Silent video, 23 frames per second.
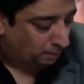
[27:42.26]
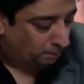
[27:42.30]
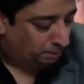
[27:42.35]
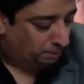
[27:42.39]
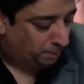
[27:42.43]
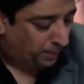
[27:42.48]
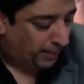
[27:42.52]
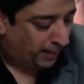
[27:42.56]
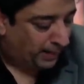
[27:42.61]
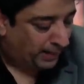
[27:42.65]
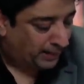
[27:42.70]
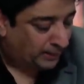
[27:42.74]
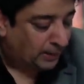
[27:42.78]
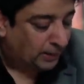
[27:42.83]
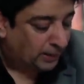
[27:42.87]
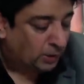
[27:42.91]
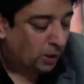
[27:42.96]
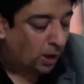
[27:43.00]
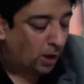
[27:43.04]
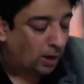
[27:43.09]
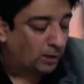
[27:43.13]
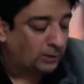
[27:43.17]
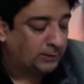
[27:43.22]
Pick the
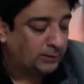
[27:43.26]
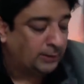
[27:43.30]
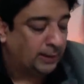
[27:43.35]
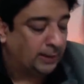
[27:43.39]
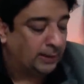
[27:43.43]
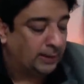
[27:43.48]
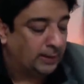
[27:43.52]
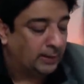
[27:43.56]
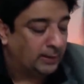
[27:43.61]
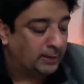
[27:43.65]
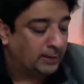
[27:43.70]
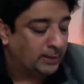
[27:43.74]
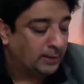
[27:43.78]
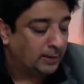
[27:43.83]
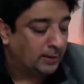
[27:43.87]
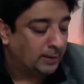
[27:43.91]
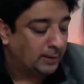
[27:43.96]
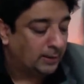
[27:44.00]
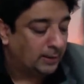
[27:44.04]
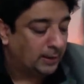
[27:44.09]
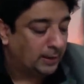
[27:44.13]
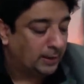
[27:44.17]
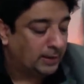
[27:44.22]
content
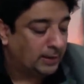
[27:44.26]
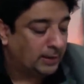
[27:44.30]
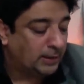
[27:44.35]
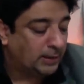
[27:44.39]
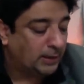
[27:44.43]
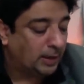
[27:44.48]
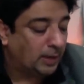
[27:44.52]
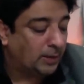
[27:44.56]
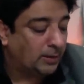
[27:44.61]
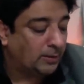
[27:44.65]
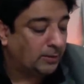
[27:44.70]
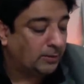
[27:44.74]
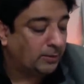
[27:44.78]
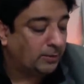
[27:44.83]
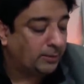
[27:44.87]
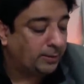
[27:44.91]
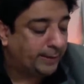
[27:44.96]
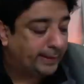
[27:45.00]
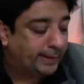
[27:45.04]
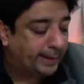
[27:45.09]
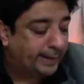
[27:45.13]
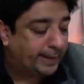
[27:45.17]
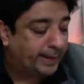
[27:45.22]
and start
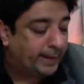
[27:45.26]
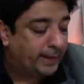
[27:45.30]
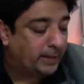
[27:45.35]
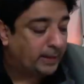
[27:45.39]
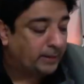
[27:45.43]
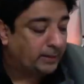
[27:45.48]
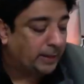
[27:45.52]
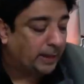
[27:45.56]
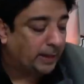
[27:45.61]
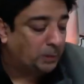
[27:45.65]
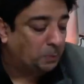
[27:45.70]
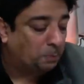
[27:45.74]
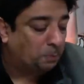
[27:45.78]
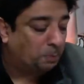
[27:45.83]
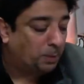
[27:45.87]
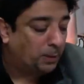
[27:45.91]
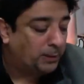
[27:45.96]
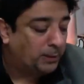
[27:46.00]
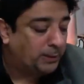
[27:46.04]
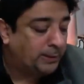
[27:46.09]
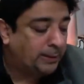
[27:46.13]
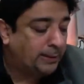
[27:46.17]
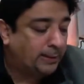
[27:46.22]
reading that
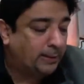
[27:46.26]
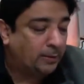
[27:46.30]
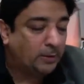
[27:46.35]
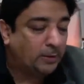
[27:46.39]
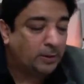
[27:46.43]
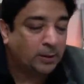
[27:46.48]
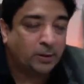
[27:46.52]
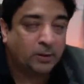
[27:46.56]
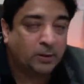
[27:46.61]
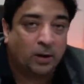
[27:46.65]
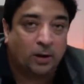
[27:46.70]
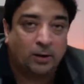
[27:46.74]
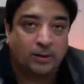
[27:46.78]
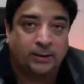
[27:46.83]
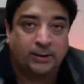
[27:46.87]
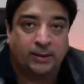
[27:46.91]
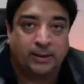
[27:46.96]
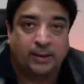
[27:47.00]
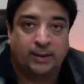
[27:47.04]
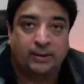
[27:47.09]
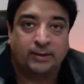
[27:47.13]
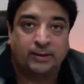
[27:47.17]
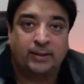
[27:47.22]
particular
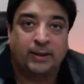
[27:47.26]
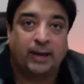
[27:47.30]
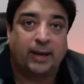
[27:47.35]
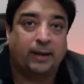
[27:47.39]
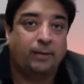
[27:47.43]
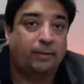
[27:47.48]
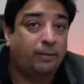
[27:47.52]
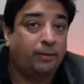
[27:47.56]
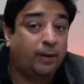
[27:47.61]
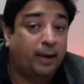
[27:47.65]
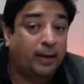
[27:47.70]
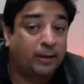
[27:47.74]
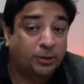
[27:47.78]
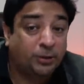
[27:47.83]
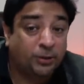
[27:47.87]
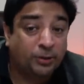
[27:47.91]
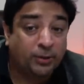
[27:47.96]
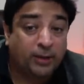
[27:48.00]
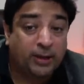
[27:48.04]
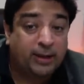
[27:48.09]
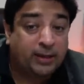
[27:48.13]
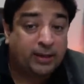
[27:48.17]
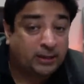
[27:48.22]
content that
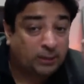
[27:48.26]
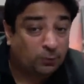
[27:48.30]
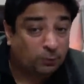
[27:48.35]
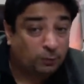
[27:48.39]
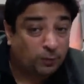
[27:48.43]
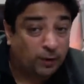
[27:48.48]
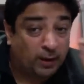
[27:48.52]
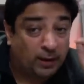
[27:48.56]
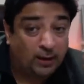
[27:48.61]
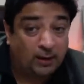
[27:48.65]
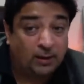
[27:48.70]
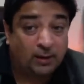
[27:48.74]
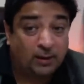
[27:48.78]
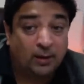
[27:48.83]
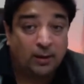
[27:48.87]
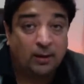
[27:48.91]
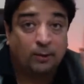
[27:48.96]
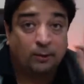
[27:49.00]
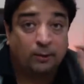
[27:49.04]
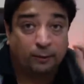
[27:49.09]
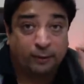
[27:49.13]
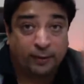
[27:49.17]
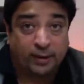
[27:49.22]
resonates well
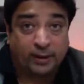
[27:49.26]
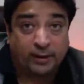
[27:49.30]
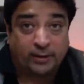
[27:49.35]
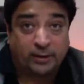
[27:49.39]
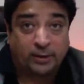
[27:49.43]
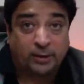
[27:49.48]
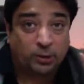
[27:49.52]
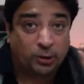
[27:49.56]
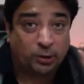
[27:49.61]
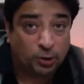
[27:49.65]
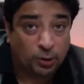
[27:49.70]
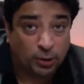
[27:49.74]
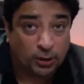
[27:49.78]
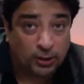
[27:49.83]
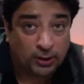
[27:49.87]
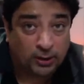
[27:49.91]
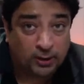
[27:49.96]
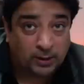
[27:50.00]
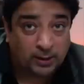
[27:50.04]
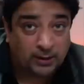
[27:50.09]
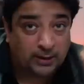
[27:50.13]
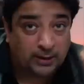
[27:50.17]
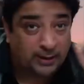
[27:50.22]
with
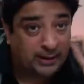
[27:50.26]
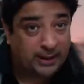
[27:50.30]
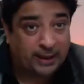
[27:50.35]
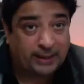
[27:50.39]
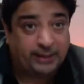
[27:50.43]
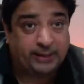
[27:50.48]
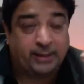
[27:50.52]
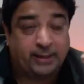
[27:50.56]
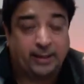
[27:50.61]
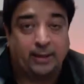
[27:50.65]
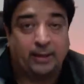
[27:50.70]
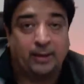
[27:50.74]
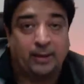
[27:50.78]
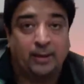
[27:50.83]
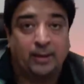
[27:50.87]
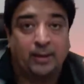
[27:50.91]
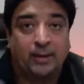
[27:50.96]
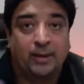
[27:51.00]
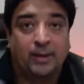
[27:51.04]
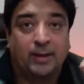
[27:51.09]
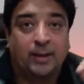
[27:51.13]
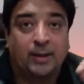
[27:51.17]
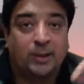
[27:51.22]
your liking.
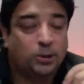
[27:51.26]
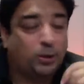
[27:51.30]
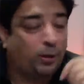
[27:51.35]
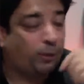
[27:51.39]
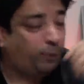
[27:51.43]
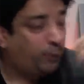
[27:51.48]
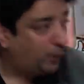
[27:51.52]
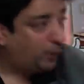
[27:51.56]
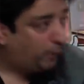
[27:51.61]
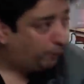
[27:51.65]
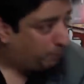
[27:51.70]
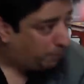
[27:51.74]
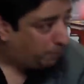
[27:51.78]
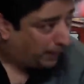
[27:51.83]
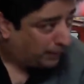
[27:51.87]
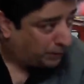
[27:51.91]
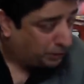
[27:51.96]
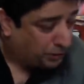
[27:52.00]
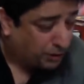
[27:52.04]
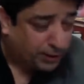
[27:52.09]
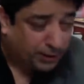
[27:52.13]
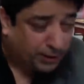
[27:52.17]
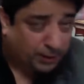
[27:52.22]
So if you're
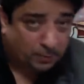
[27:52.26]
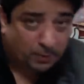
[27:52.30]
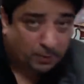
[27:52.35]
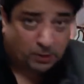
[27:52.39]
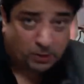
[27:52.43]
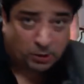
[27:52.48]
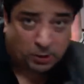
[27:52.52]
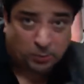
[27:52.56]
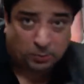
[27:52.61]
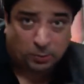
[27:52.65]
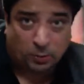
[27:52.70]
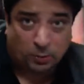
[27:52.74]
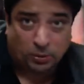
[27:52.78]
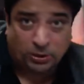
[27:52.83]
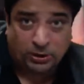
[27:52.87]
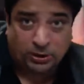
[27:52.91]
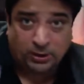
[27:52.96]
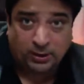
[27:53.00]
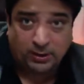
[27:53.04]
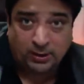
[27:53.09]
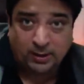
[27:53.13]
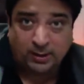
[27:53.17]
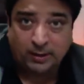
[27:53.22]
passionate about sports,
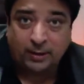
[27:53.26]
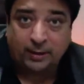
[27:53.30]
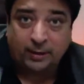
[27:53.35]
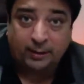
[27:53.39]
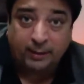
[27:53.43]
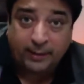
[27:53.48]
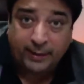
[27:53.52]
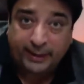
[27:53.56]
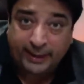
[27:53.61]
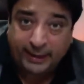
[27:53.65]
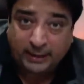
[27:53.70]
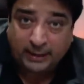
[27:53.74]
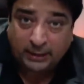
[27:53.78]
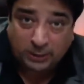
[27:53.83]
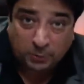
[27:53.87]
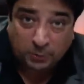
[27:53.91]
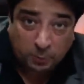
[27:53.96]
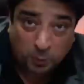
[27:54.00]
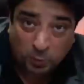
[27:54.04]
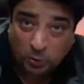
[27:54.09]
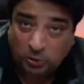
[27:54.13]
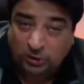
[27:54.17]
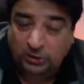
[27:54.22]
read
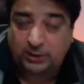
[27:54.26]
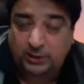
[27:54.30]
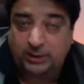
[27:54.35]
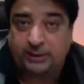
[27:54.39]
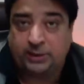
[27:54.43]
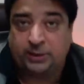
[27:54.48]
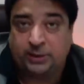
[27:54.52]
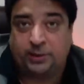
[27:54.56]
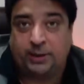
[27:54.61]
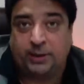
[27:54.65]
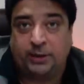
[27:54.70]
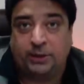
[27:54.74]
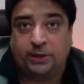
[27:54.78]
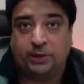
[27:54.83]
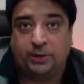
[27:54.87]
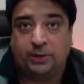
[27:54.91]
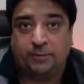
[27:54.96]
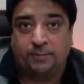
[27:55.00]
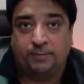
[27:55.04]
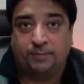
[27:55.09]
sports literature,